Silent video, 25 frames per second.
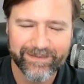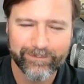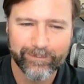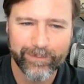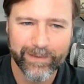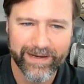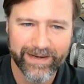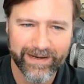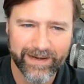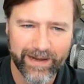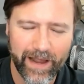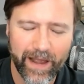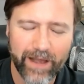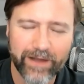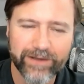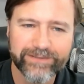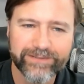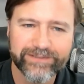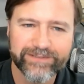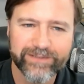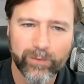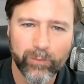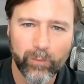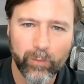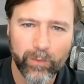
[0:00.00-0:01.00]
But I
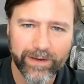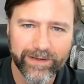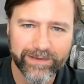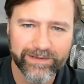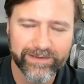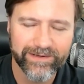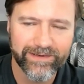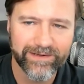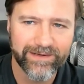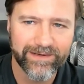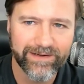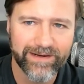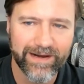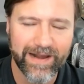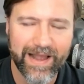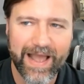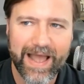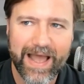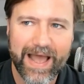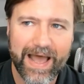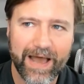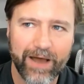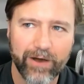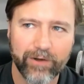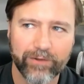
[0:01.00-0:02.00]
also wonder
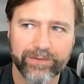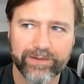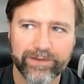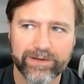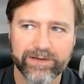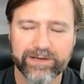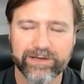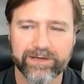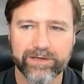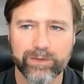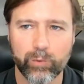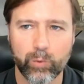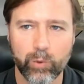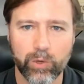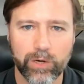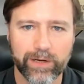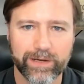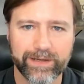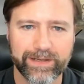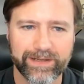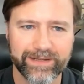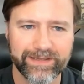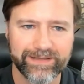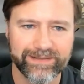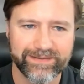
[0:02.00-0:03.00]
how they're going to
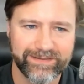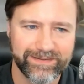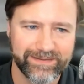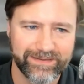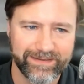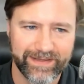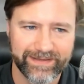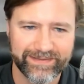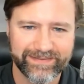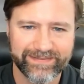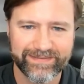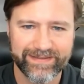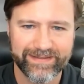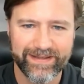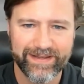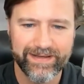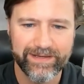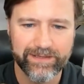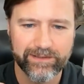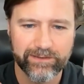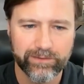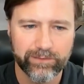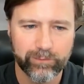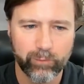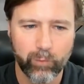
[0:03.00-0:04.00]
work it. Let's say
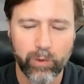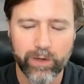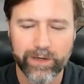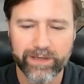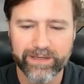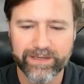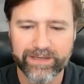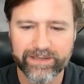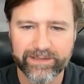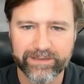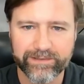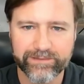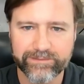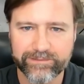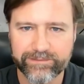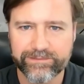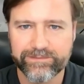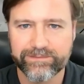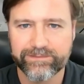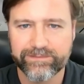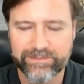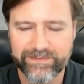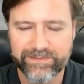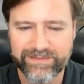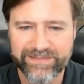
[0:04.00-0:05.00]
you're one of
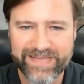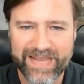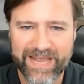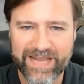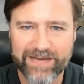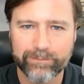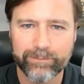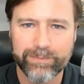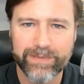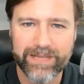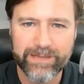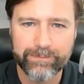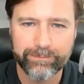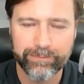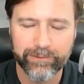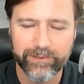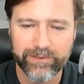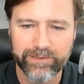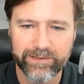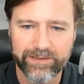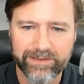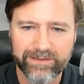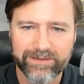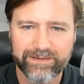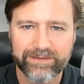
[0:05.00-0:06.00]
ten
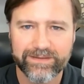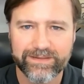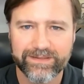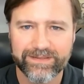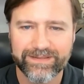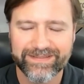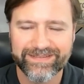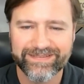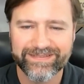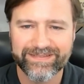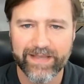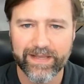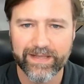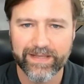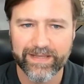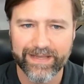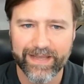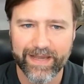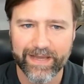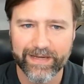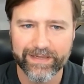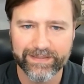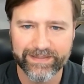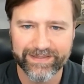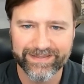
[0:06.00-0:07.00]
people selling
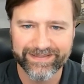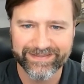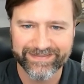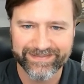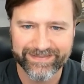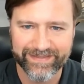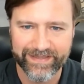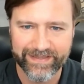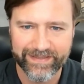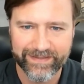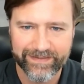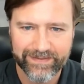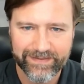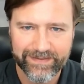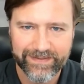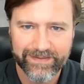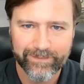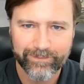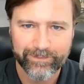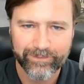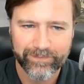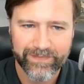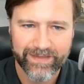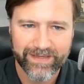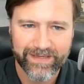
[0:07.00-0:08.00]
mm. on a listing.
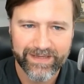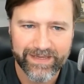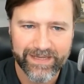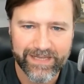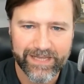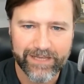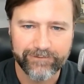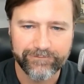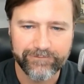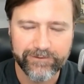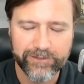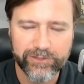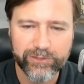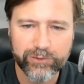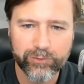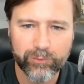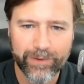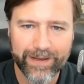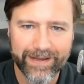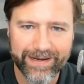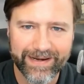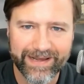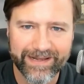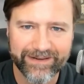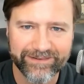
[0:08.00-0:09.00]
Yeah. If you
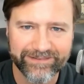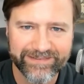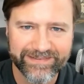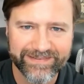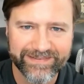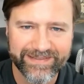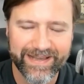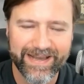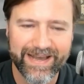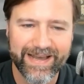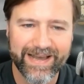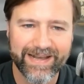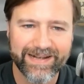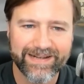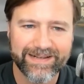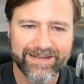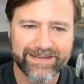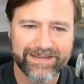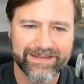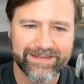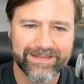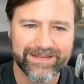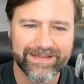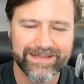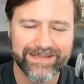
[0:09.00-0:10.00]
run out of
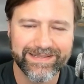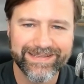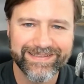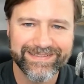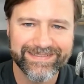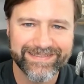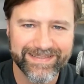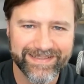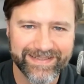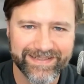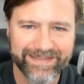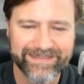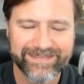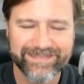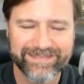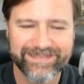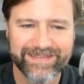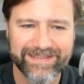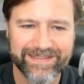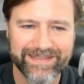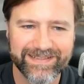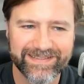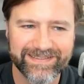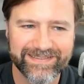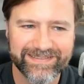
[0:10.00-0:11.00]
stock, the listing is
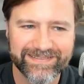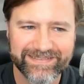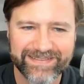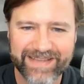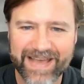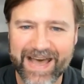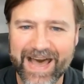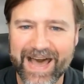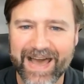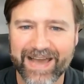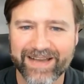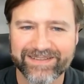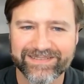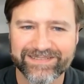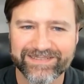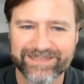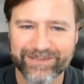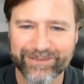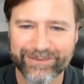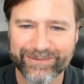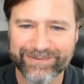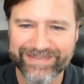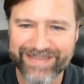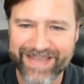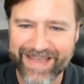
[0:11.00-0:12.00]
still in stock.
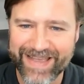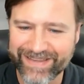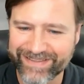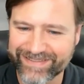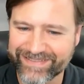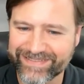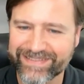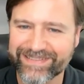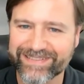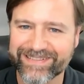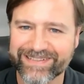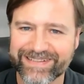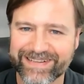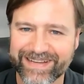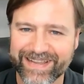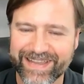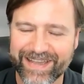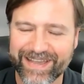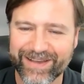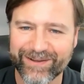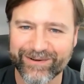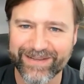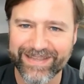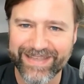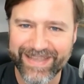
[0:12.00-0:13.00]
So is that still right. going to
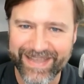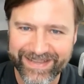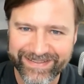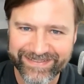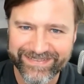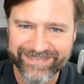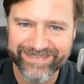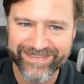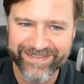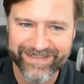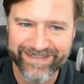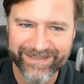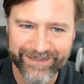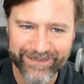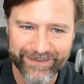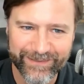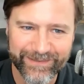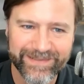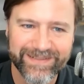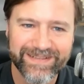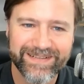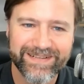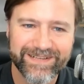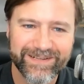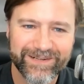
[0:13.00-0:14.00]
count against
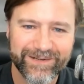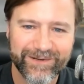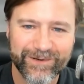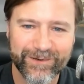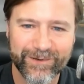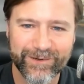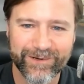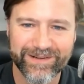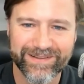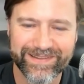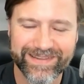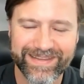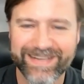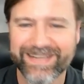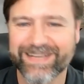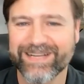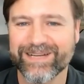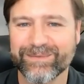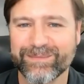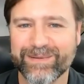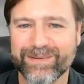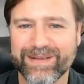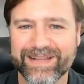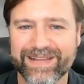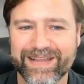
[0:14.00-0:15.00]
you? Or are they going
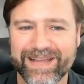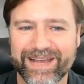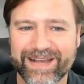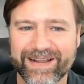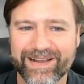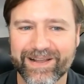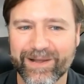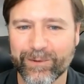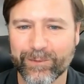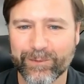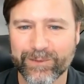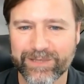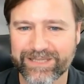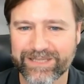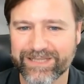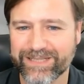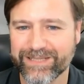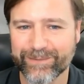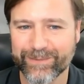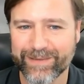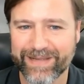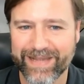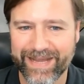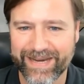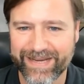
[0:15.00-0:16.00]
to be like, oh, we're
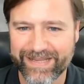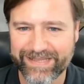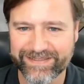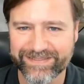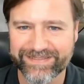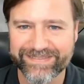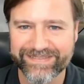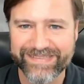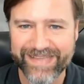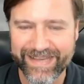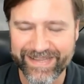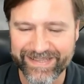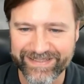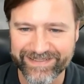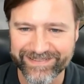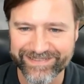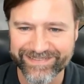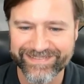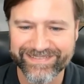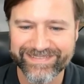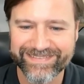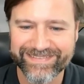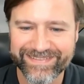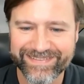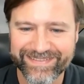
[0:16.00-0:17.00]
good, we got other
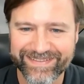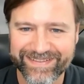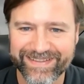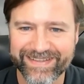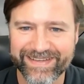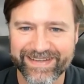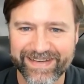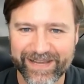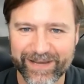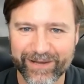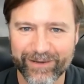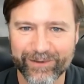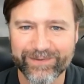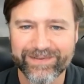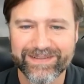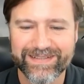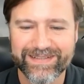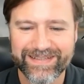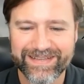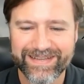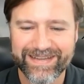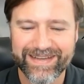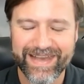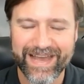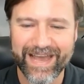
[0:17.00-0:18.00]
sellers, you know?
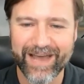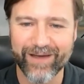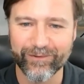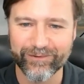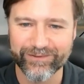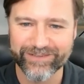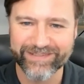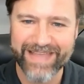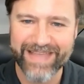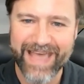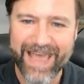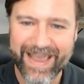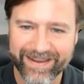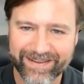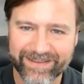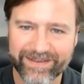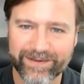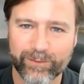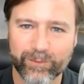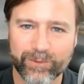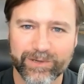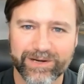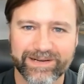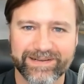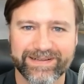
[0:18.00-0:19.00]
How is that going
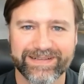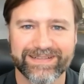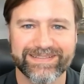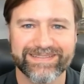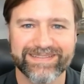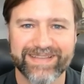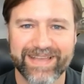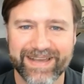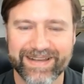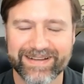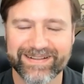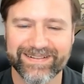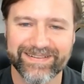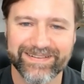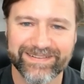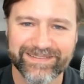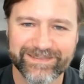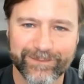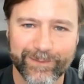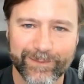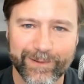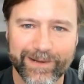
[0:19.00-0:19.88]
to work exactly as